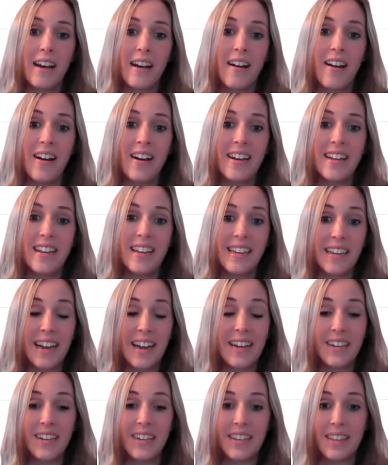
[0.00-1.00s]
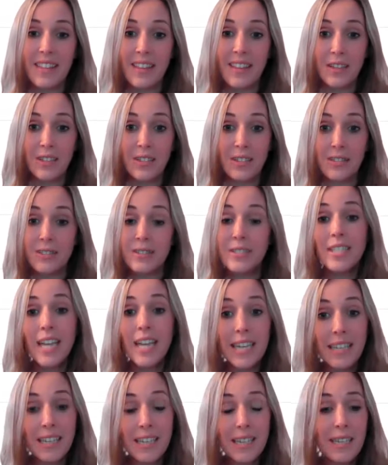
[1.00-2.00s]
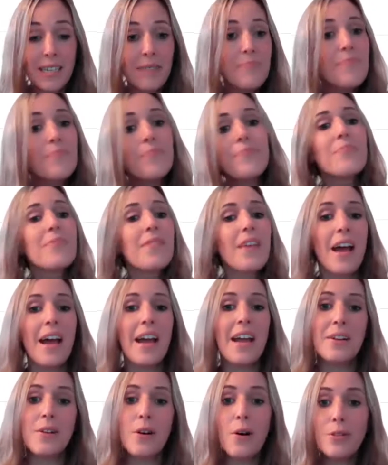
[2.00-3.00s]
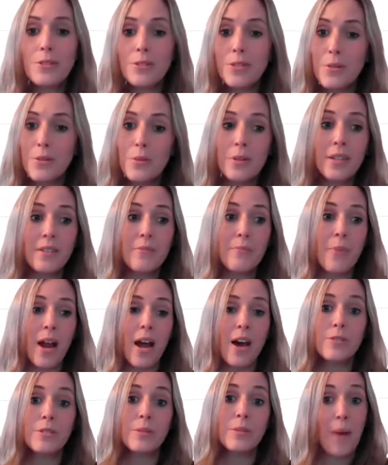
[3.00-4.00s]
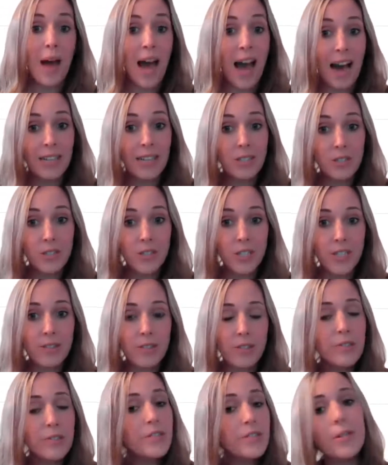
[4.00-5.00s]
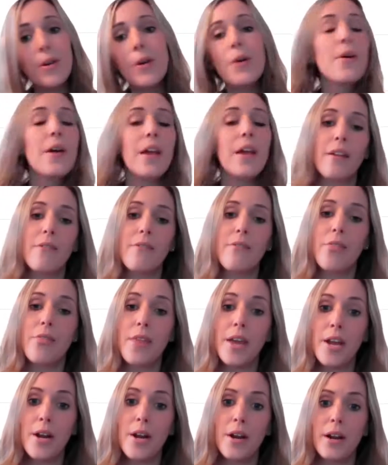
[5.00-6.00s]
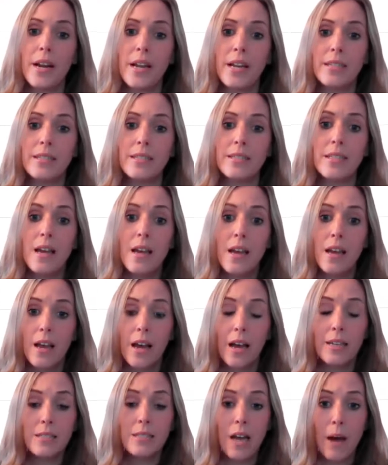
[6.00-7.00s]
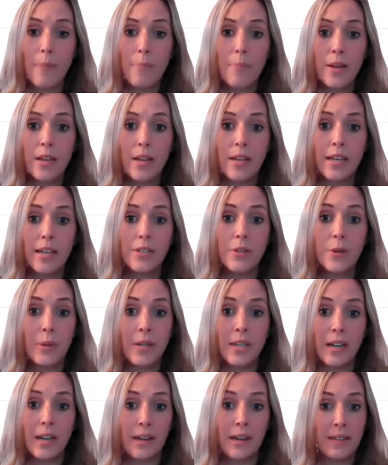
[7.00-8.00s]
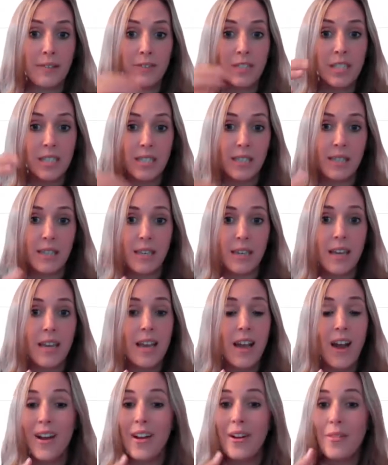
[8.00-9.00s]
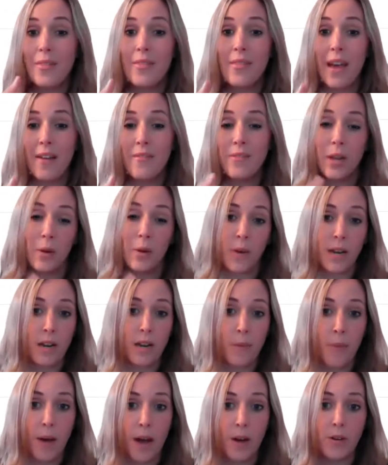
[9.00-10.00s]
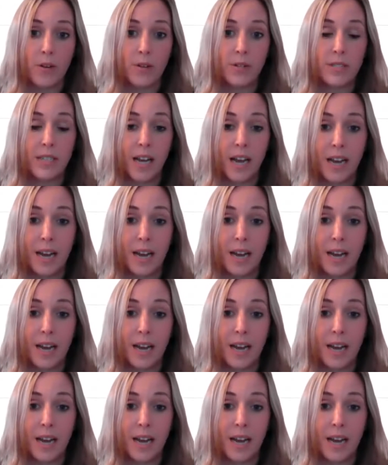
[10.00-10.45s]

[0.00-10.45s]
on an area that you're studying. And also you can browse past journals. So if there is a topic and you want to kind of see, have they written about